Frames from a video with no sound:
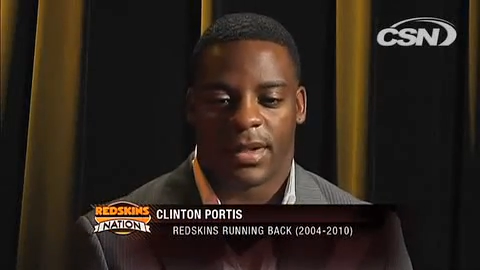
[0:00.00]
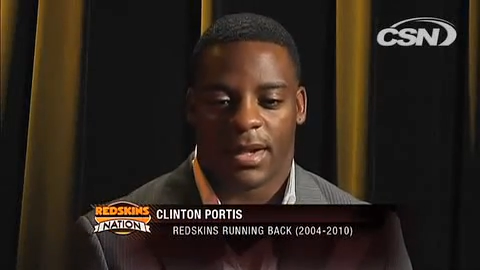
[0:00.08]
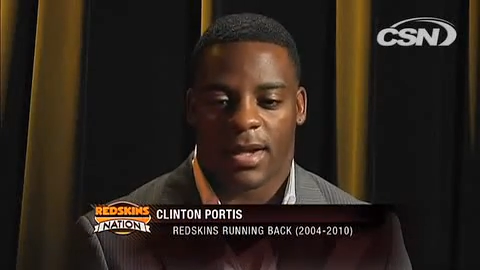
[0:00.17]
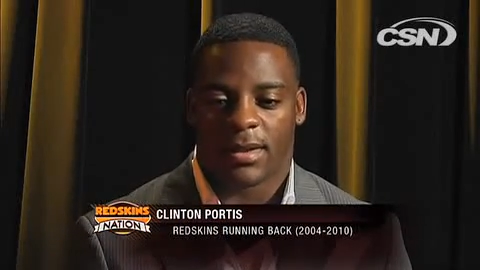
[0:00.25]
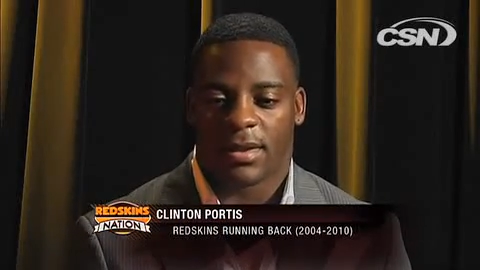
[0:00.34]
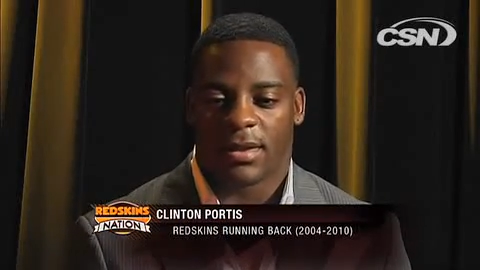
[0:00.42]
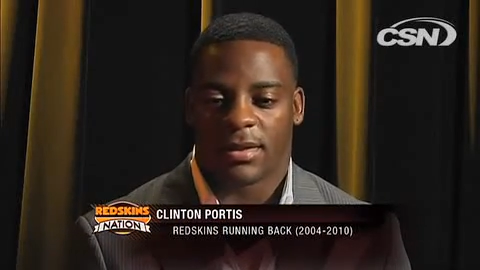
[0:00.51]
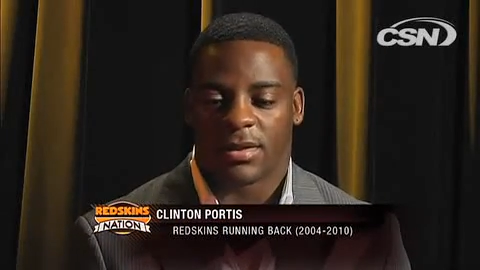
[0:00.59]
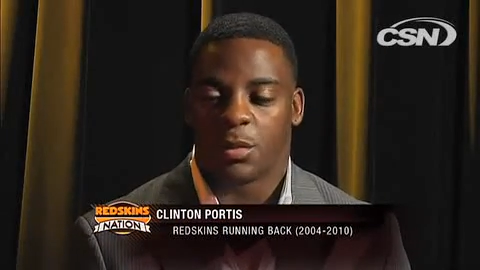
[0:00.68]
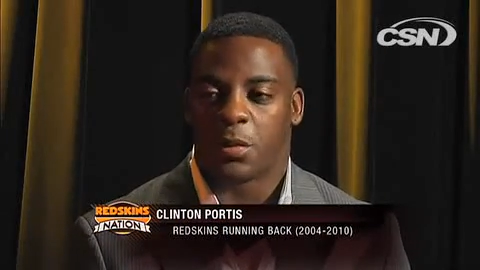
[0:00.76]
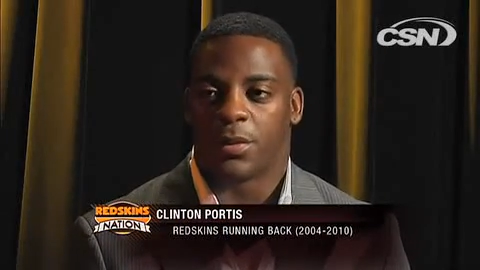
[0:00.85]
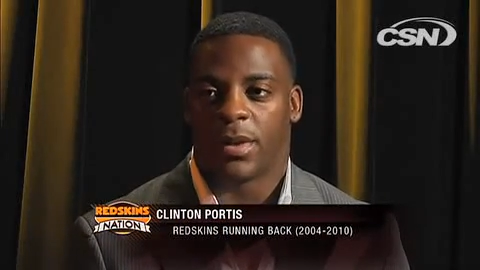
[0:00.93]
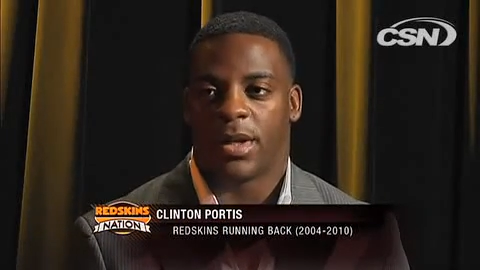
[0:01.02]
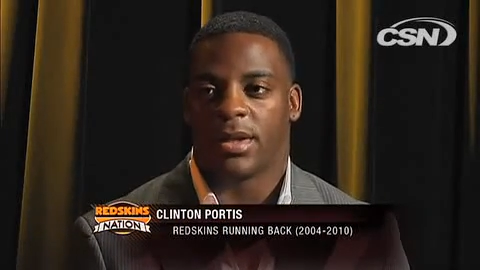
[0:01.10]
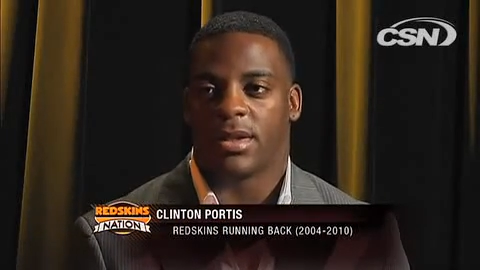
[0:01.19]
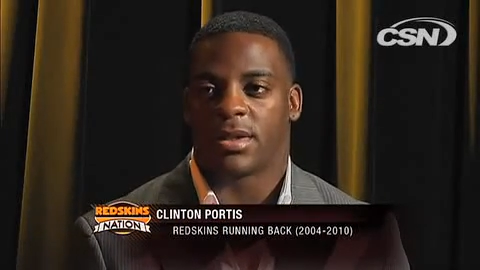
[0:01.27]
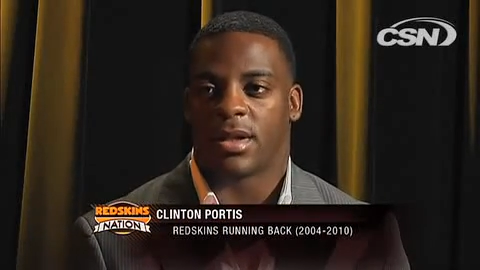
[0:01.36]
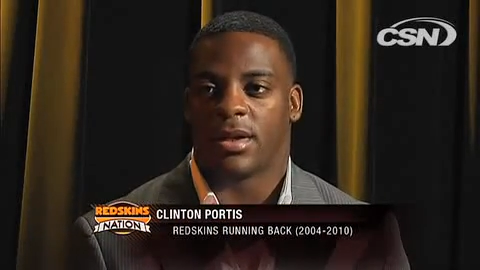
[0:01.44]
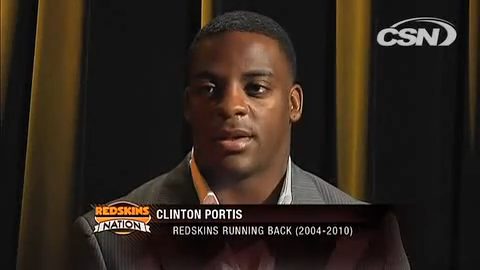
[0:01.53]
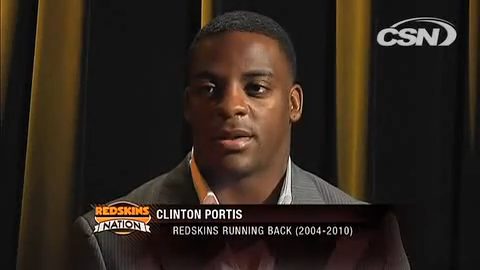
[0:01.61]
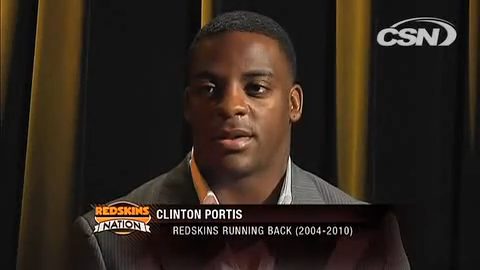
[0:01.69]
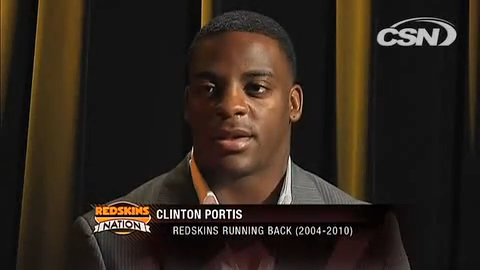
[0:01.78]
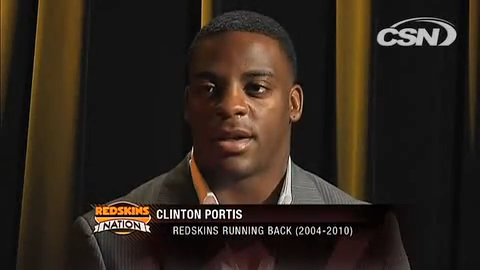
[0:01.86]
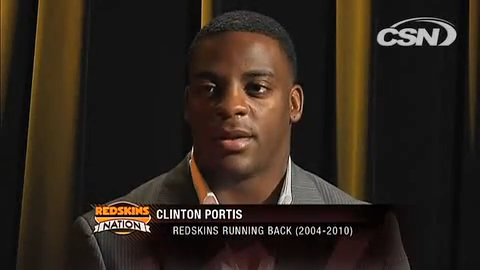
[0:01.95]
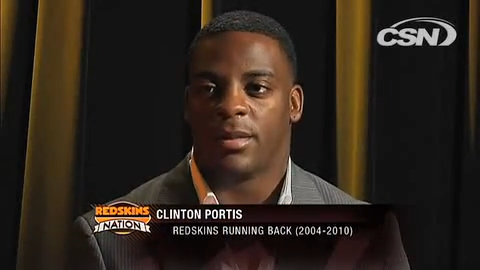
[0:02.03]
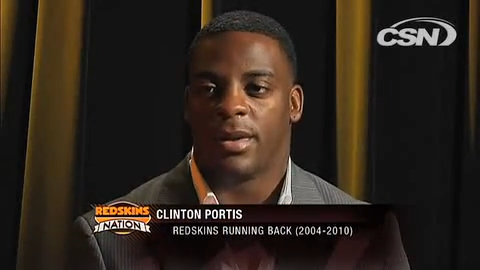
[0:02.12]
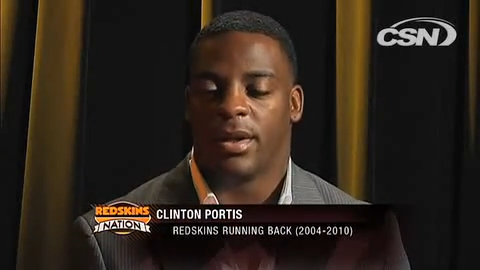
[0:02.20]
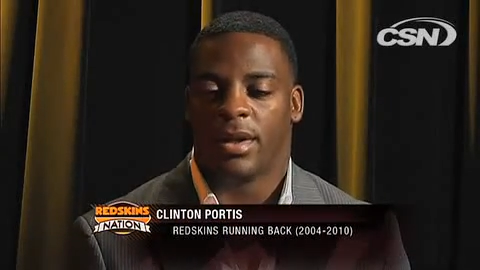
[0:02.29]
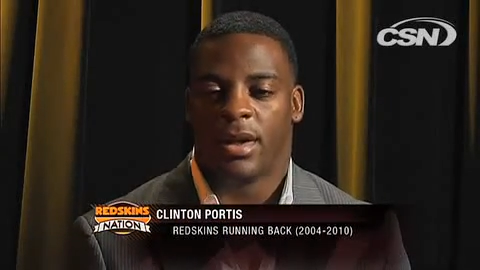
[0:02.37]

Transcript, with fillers: I think Superman is an understatement